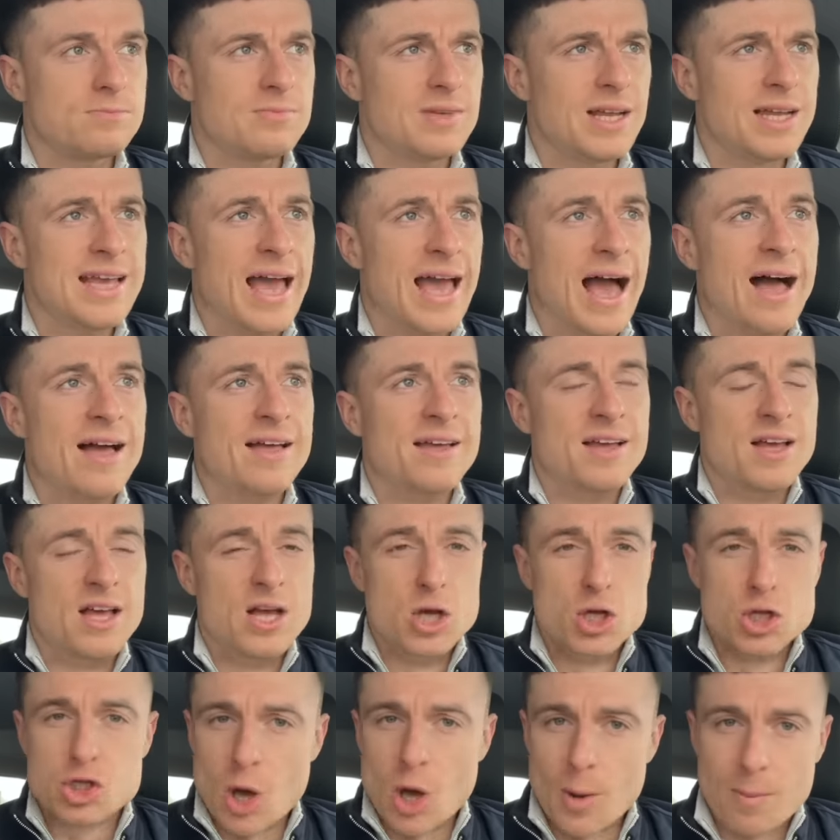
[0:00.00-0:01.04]
yeah,
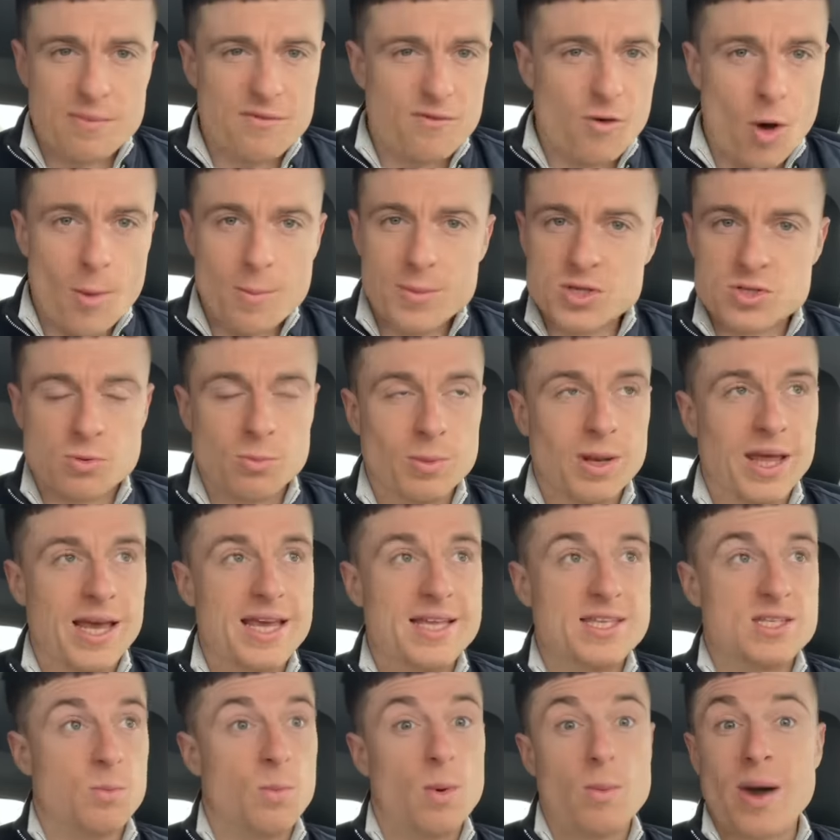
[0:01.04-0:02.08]
top performers from
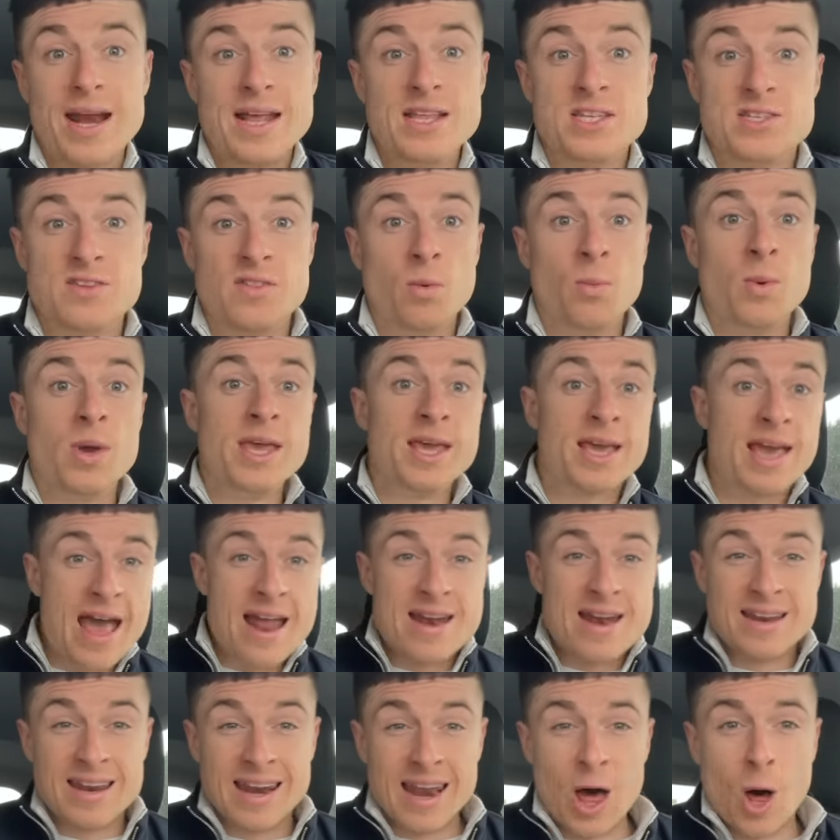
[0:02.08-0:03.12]
Leeds. And we went into the
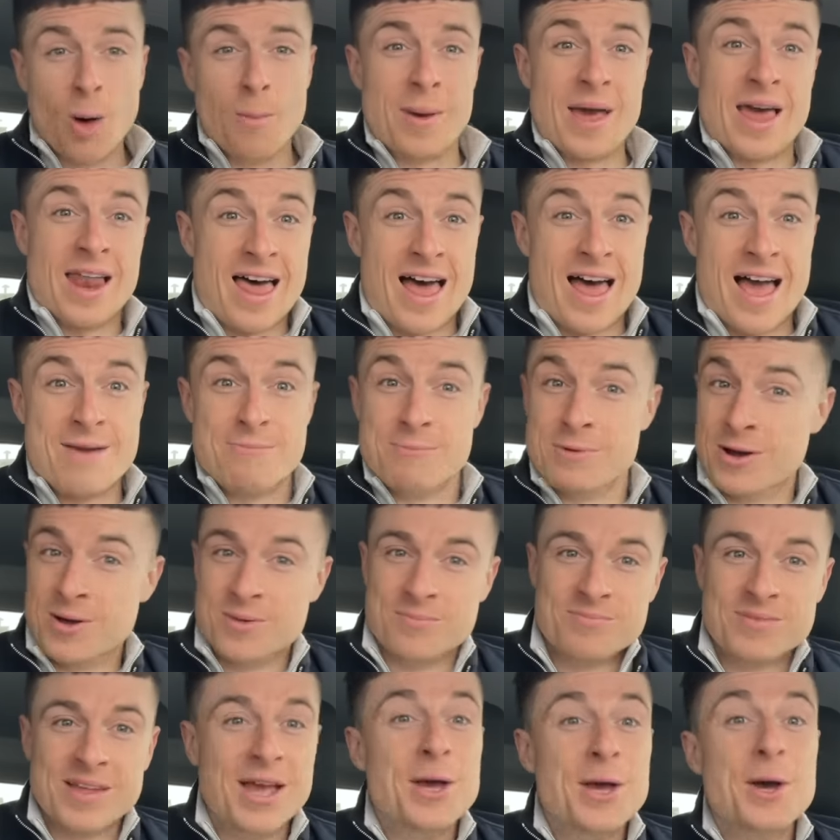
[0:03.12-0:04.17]
weekend a little bit like, well,
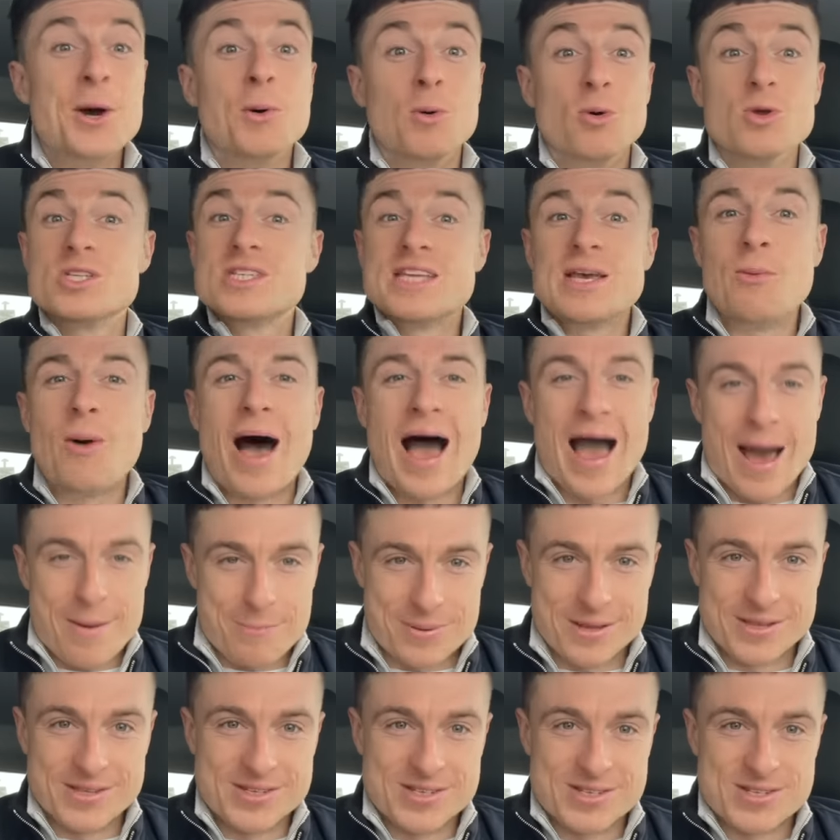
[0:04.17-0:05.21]
we'll see what
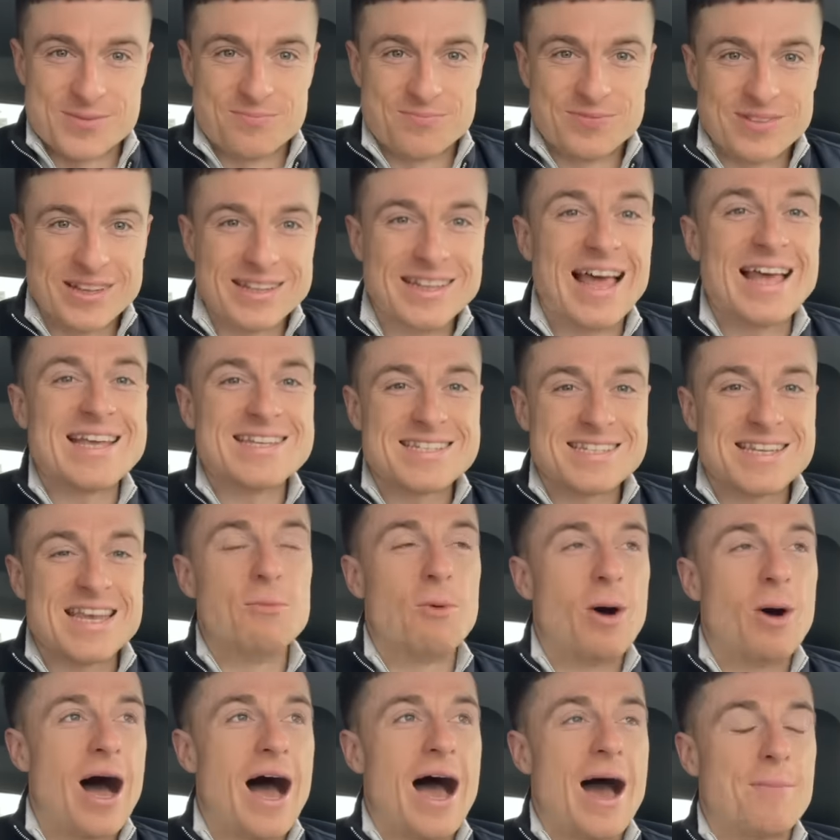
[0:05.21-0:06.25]
happens. Let's see
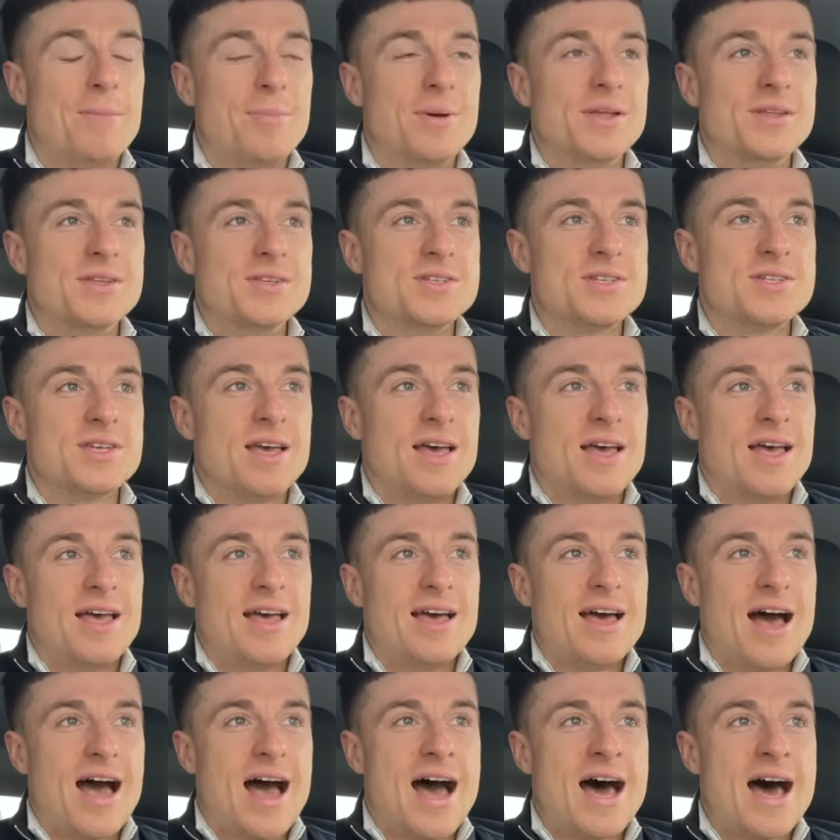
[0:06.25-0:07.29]
what happens.
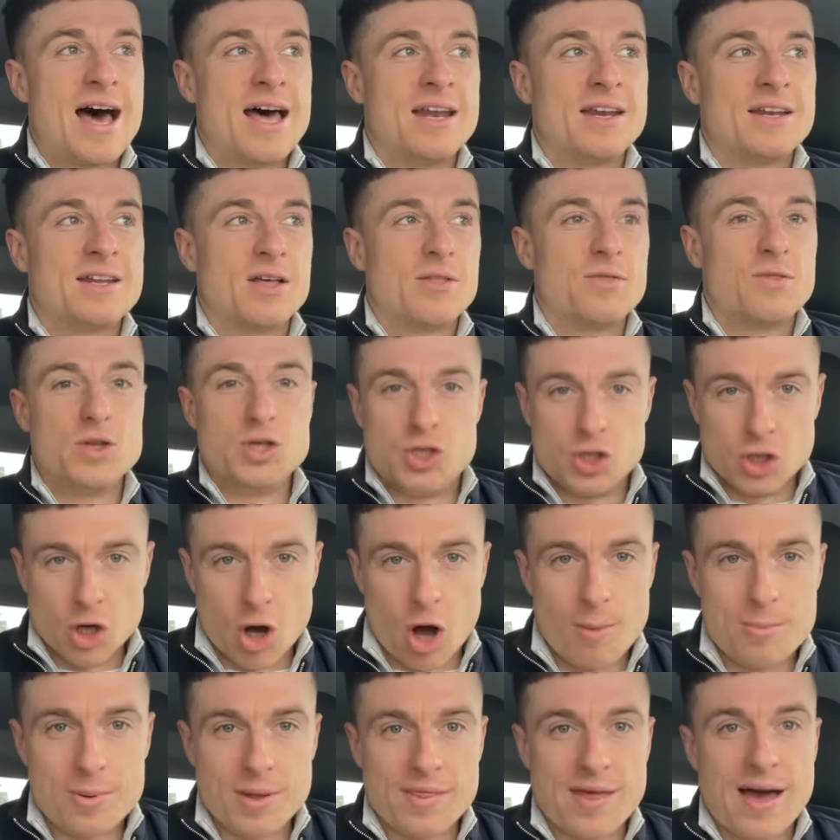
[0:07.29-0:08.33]
And the
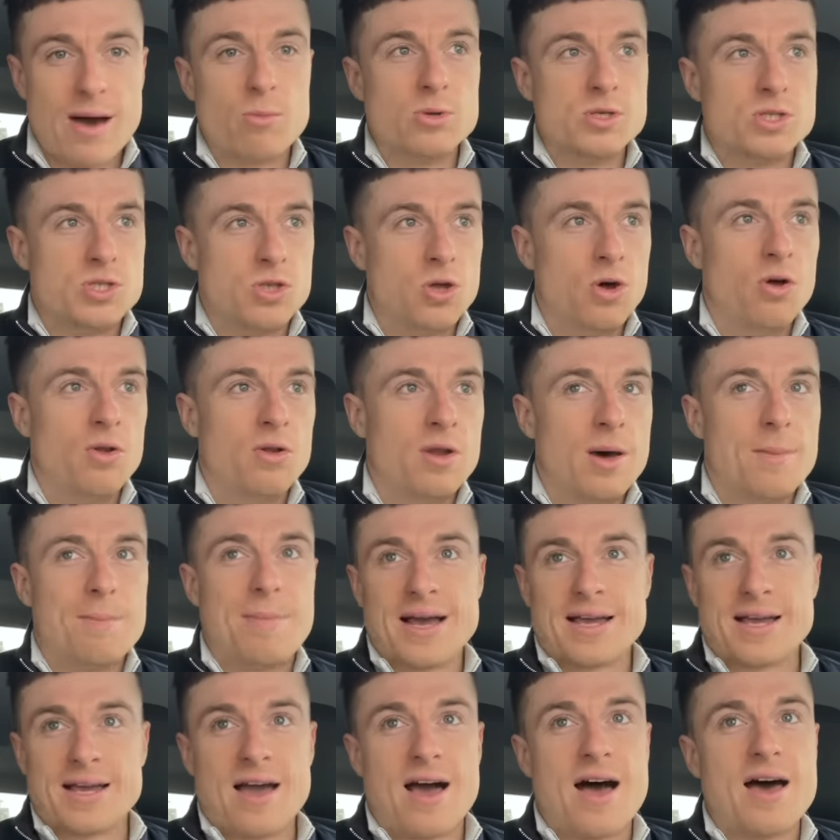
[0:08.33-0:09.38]
job that was done
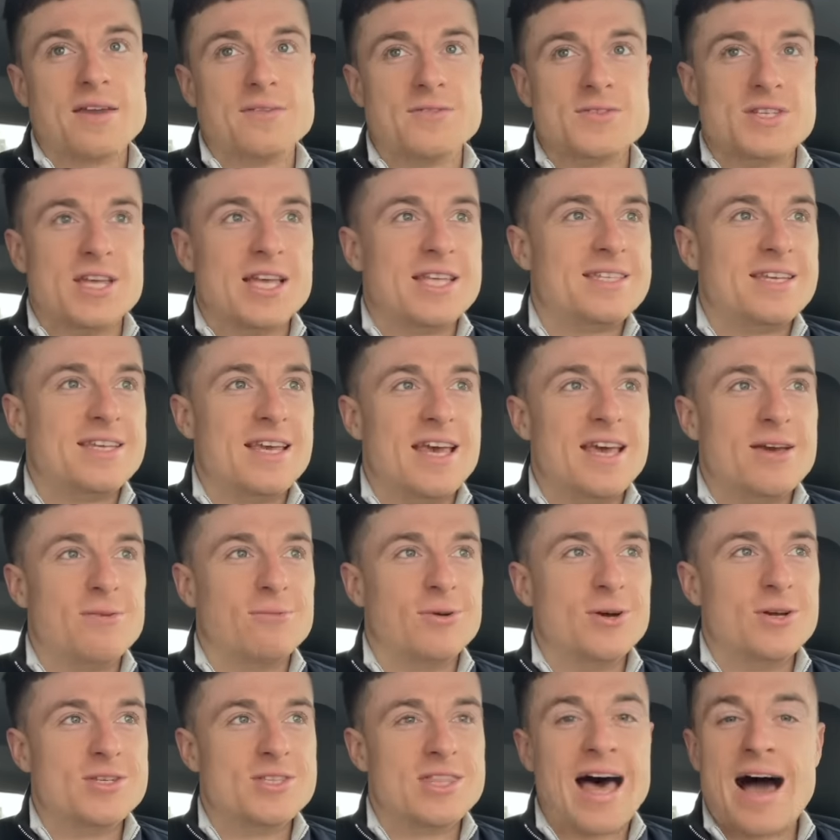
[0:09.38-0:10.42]
by Cardiff City
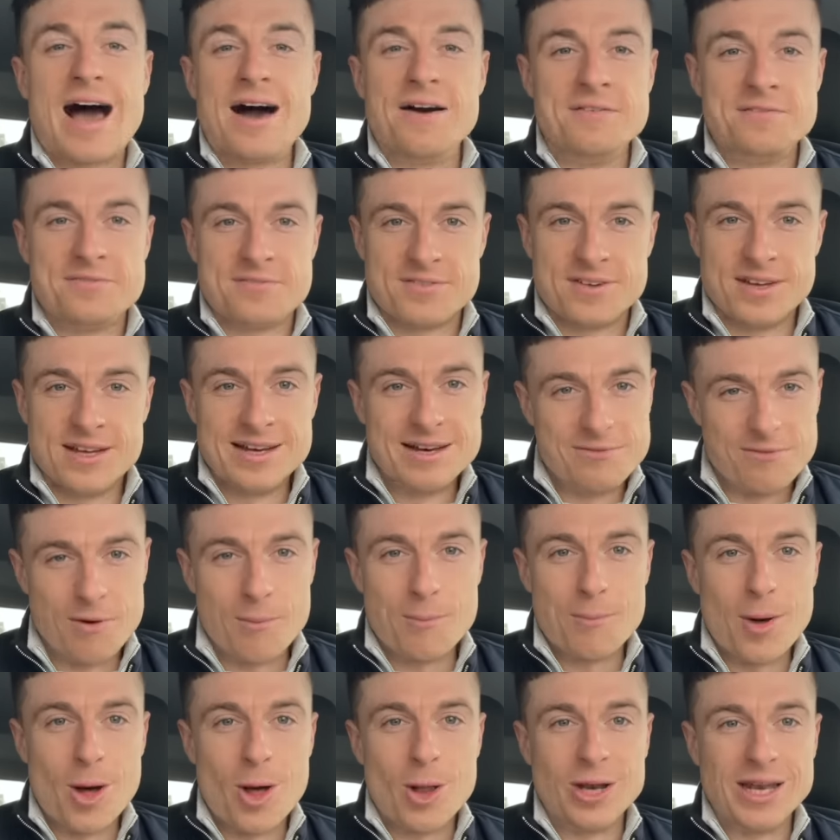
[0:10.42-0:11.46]
was that of
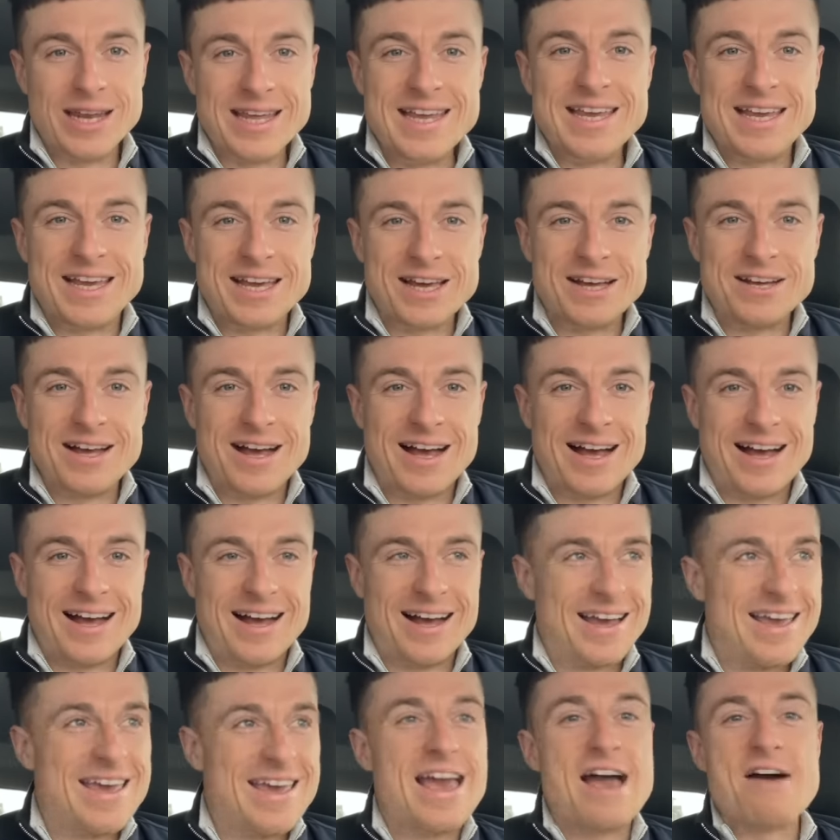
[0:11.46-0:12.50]
Football League
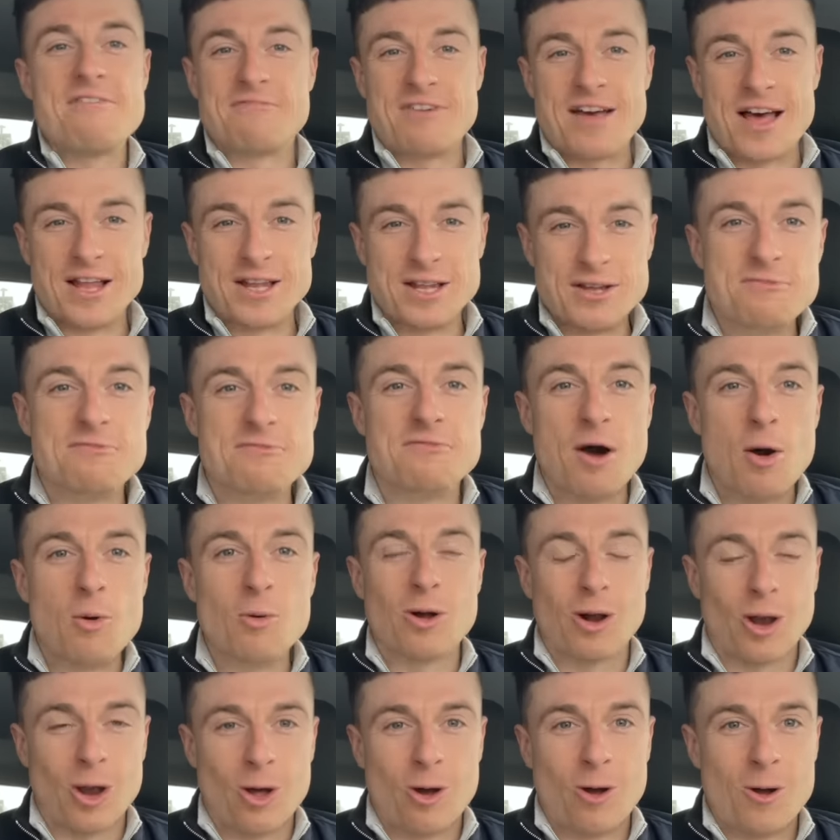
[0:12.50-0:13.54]
uh, EFL
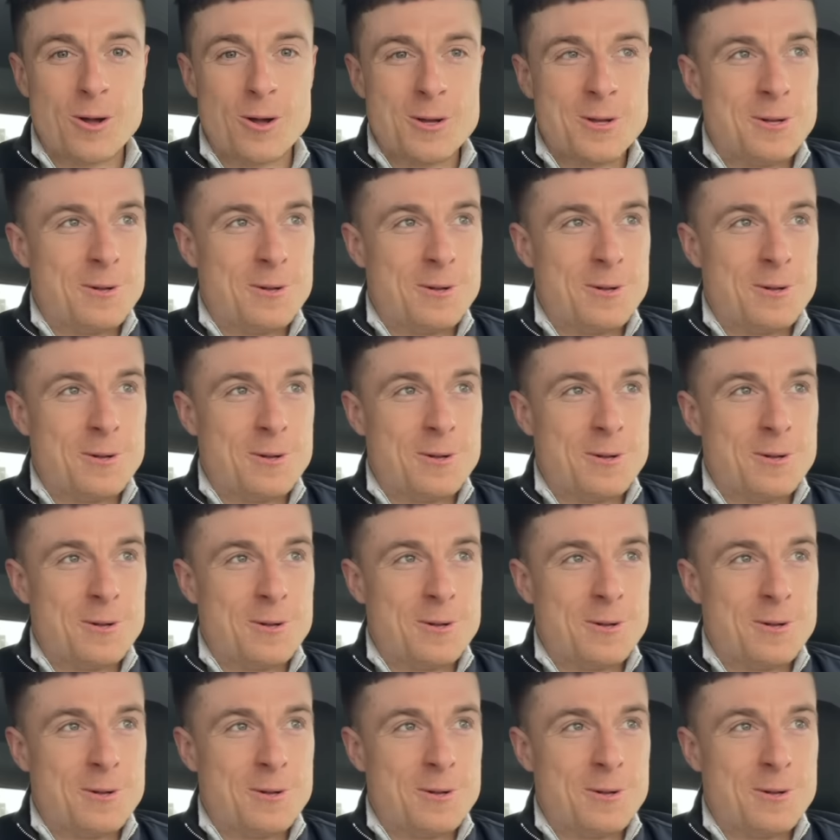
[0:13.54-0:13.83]
folklore.